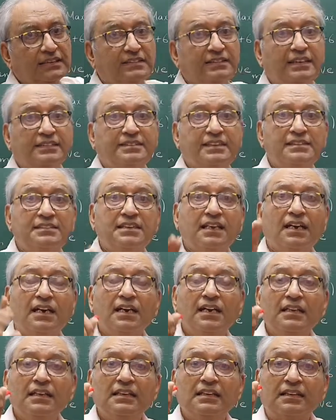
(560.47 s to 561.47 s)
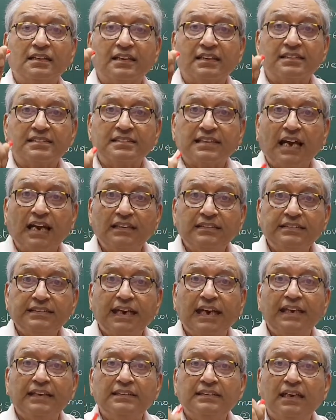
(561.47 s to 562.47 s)
This is the
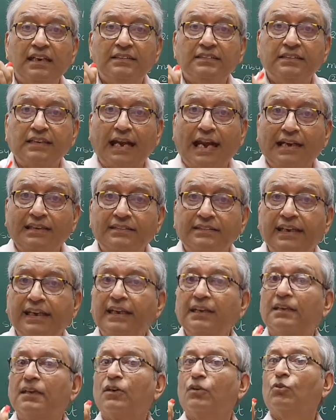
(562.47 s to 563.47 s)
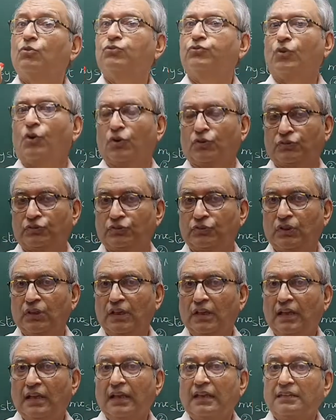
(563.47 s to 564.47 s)
resultant tracting force,
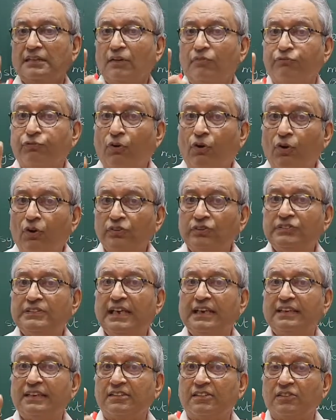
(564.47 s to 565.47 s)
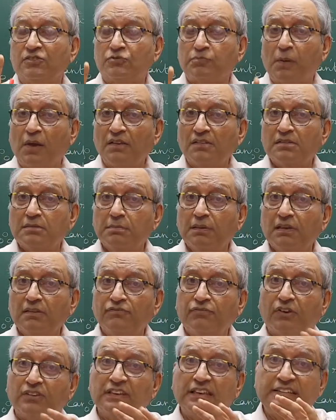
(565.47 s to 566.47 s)
the force that is responsible
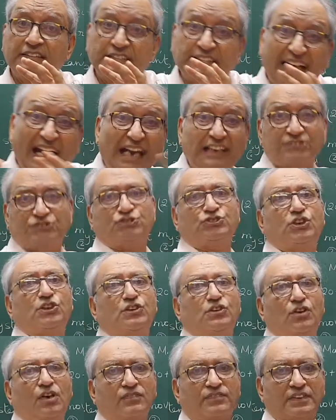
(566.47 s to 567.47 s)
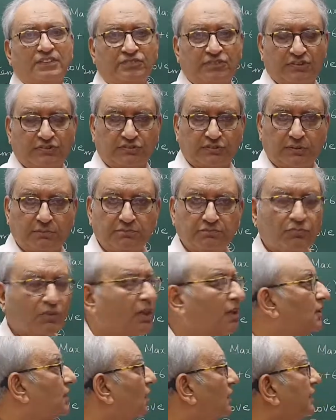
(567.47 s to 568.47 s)
for the traction of the system.
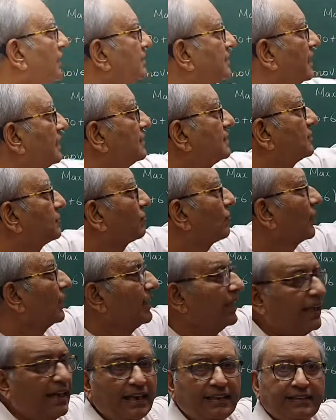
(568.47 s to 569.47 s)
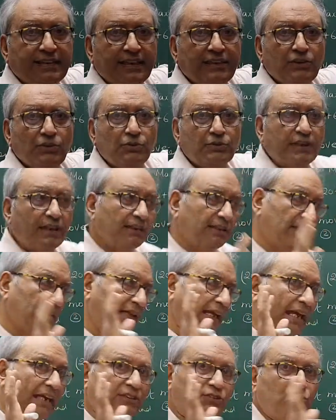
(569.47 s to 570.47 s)
Now this is 18 Newton
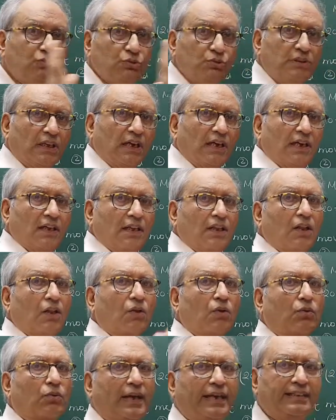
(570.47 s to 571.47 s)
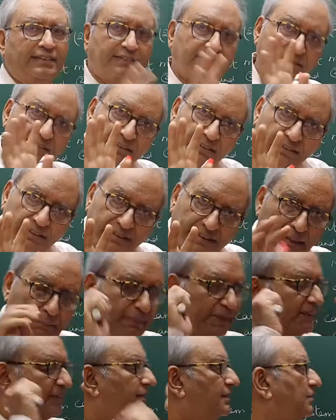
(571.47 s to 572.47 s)
and to the right.
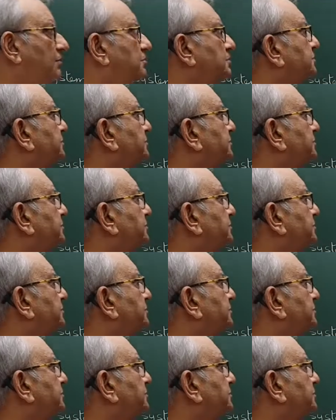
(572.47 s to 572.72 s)
Keep it.